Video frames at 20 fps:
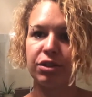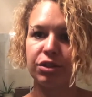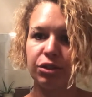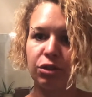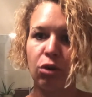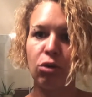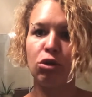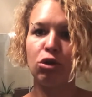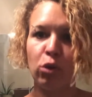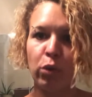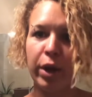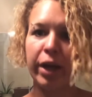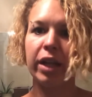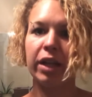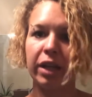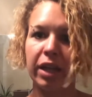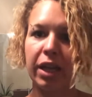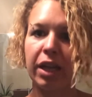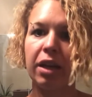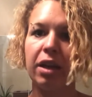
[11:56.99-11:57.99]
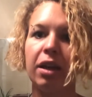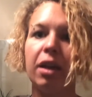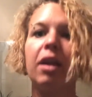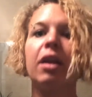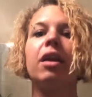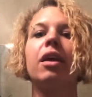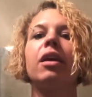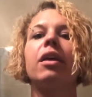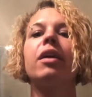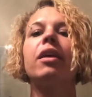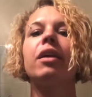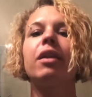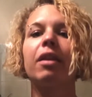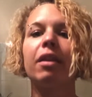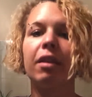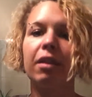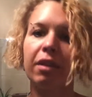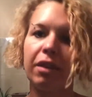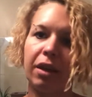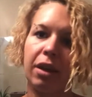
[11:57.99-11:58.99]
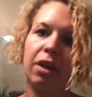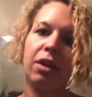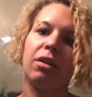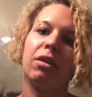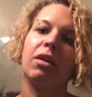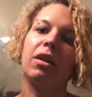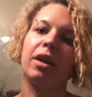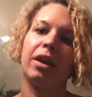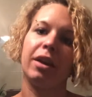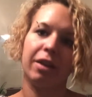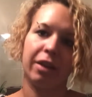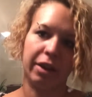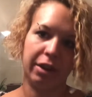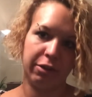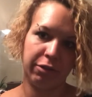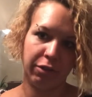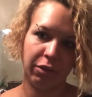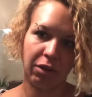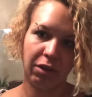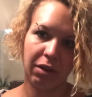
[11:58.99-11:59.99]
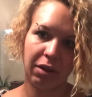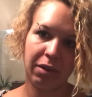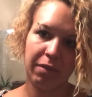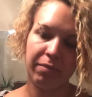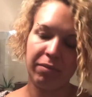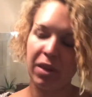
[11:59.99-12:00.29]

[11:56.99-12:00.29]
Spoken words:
so quickly that you're likely to fall.